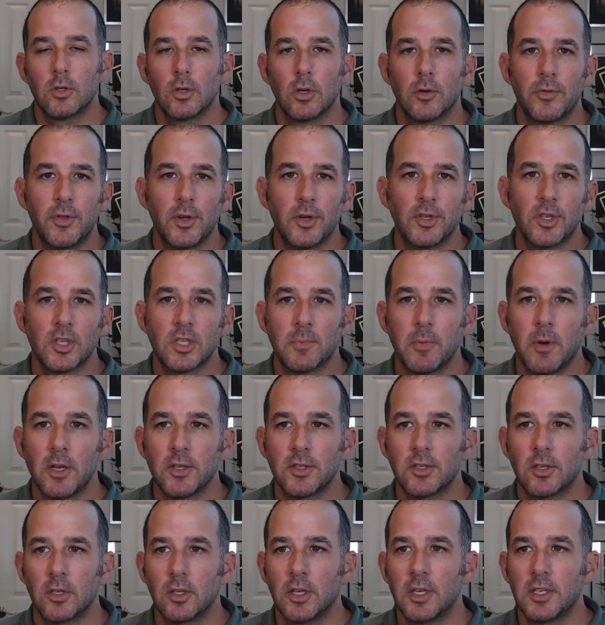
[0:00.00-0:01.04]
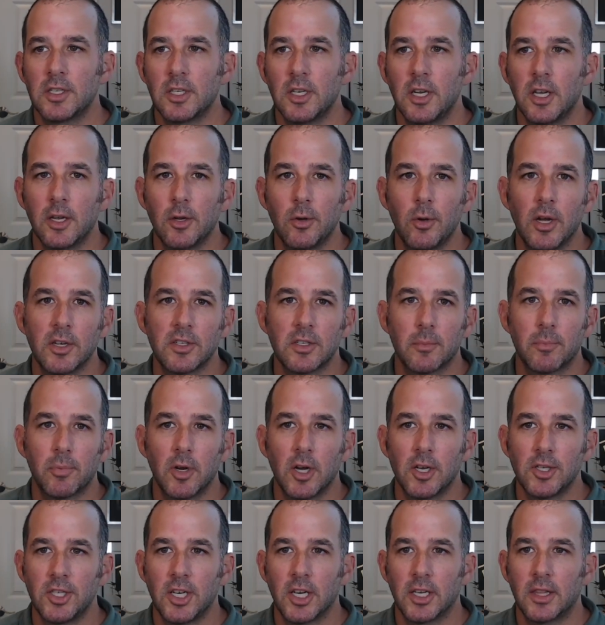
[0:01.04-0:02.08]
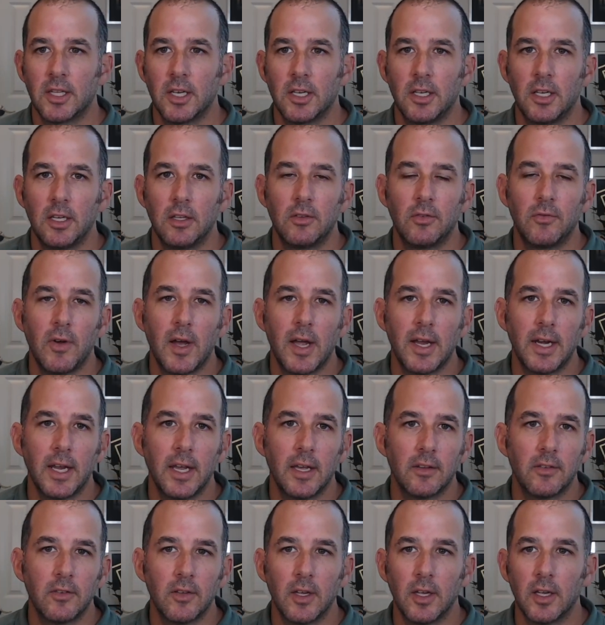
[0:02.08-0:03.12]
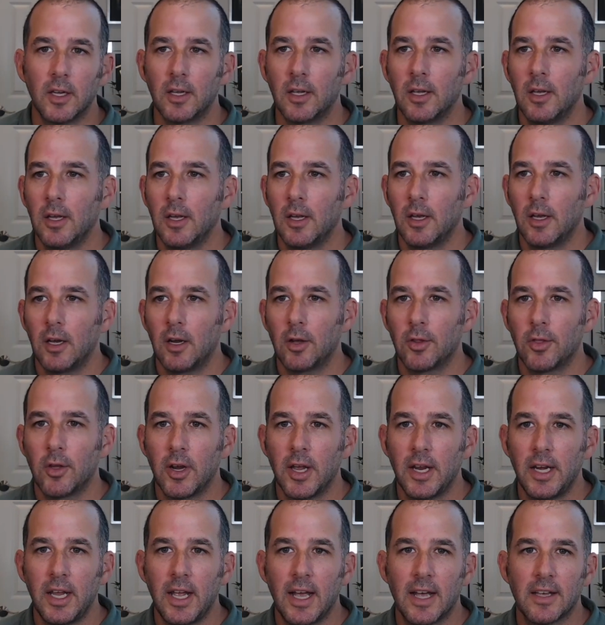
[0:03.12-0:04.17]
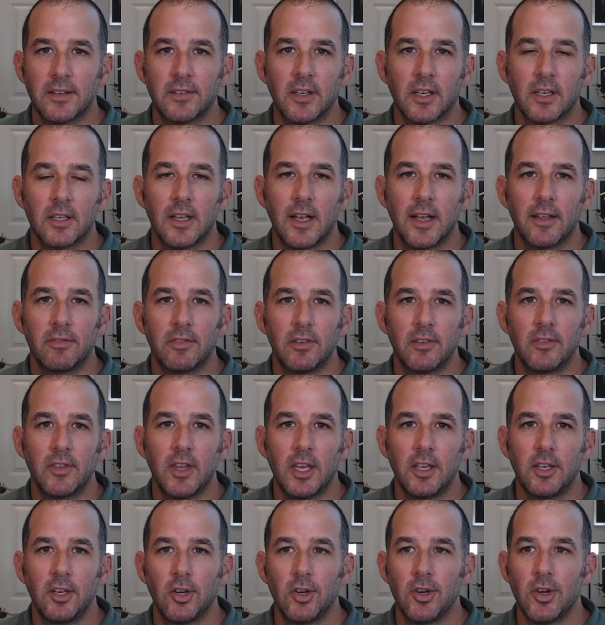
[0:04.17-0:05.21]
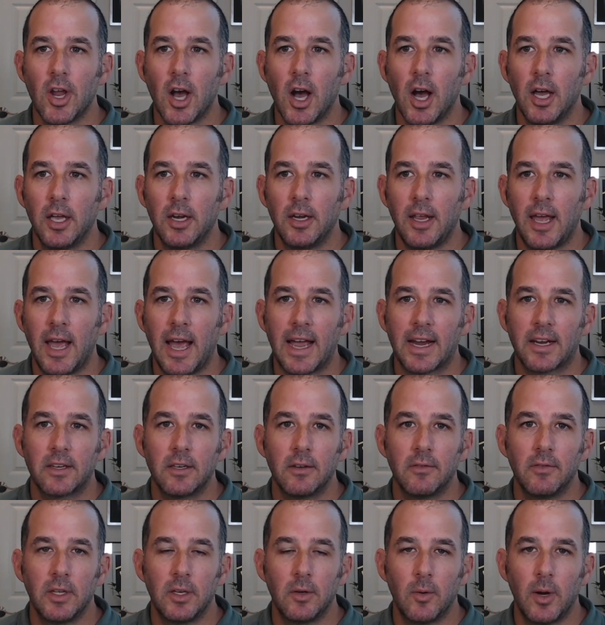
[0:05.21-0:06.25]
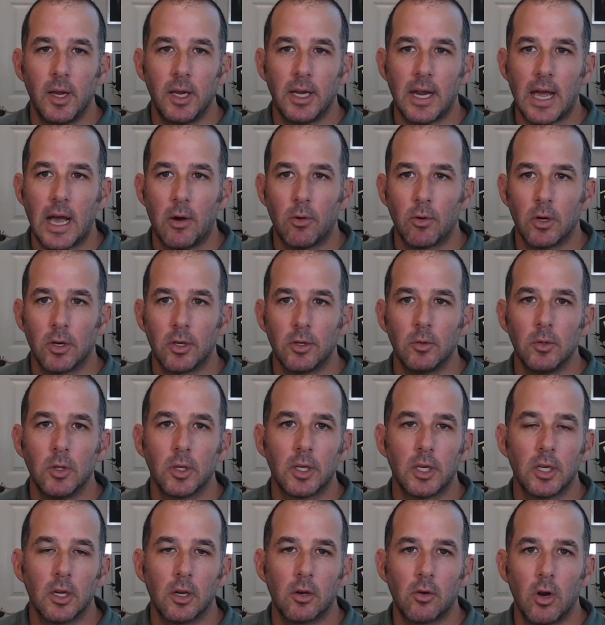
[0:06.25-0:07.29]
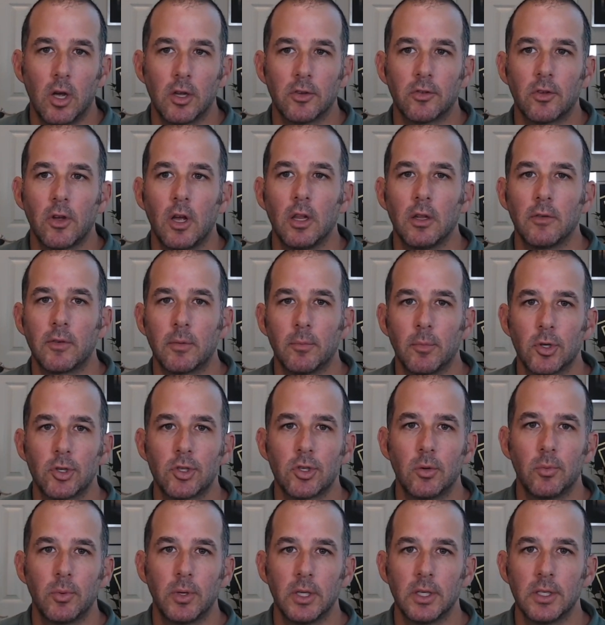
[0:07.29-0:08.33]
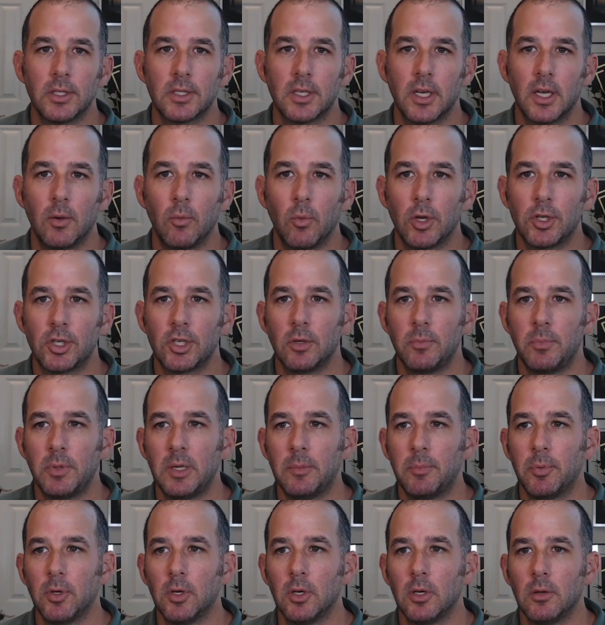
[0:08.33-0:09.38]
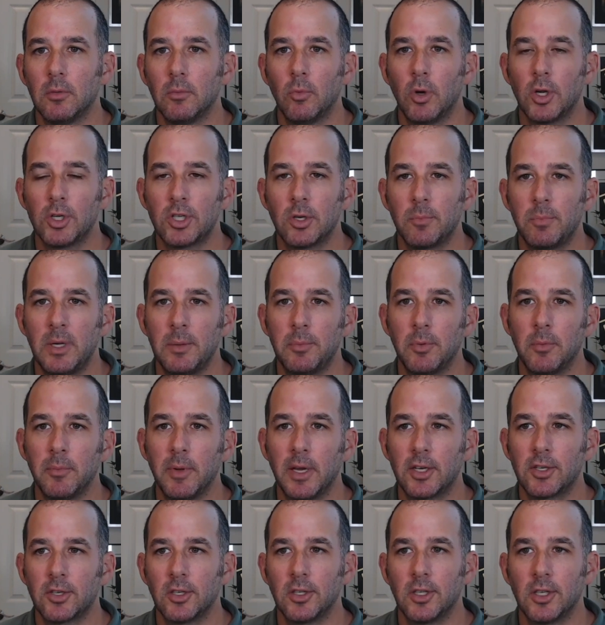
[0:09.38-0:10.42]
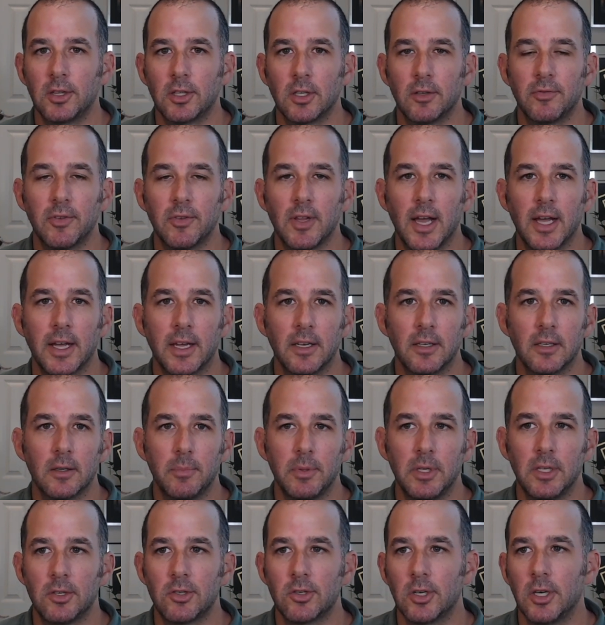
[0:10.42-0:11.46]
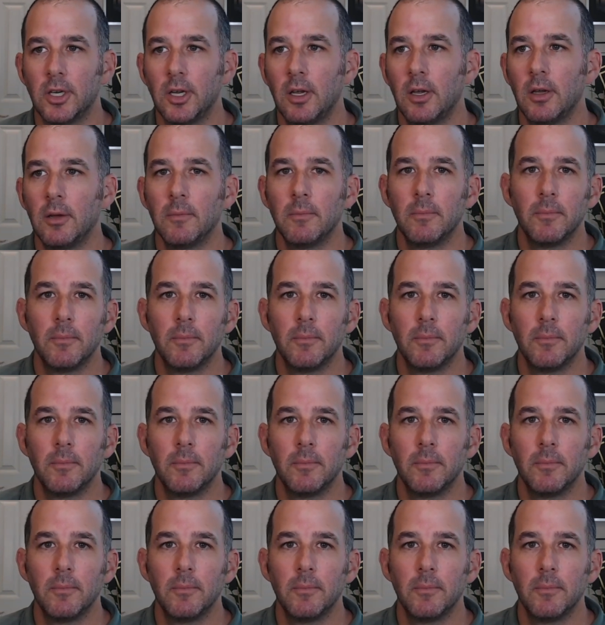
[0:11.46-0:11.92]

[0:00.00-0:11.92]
So if there's a sponsor listening who has a project that needs financing, are there any asset classes that you're not active in right now, or are you looking across all of commercial real estate? What should people make sure that they're flagging to Peachtree?